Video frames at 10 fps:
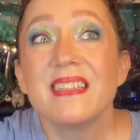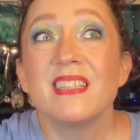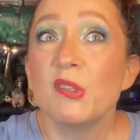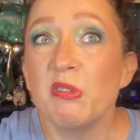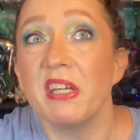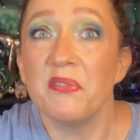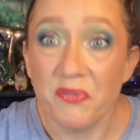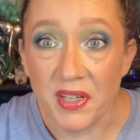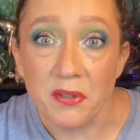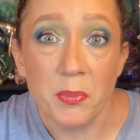little like
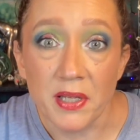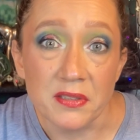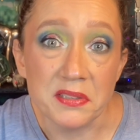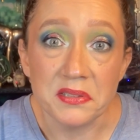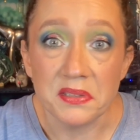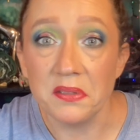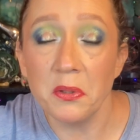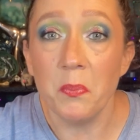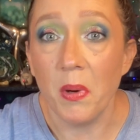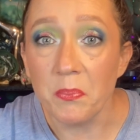fender benders, a
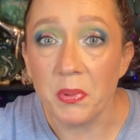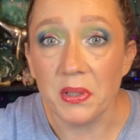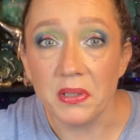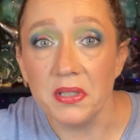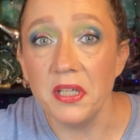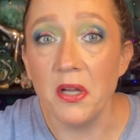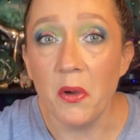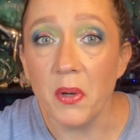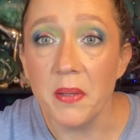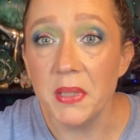little bumper, you know
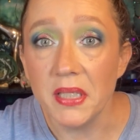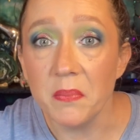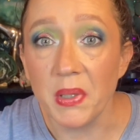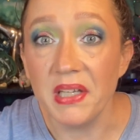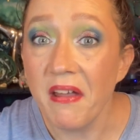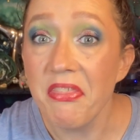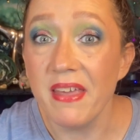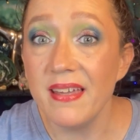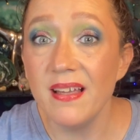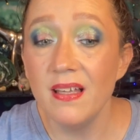what I mean? But
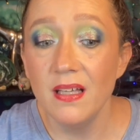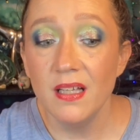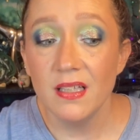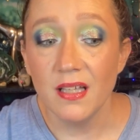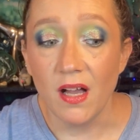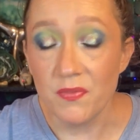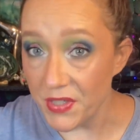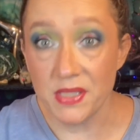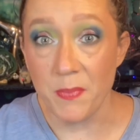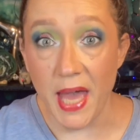nothing of
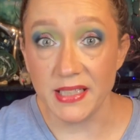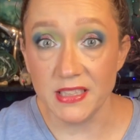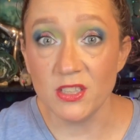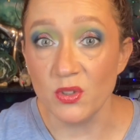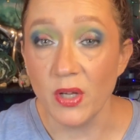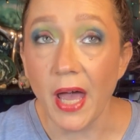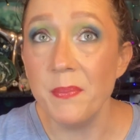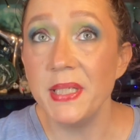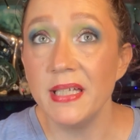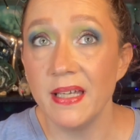this magnitude. I
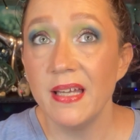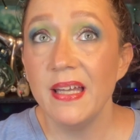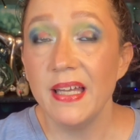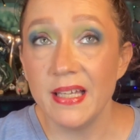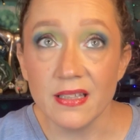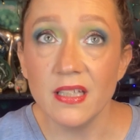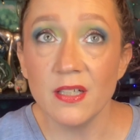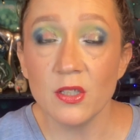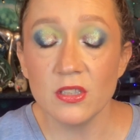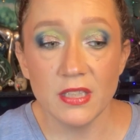mean, it
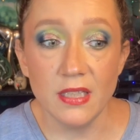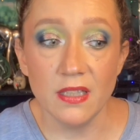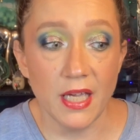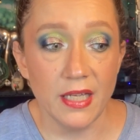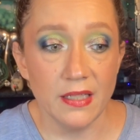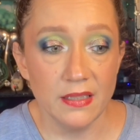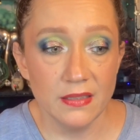literally like,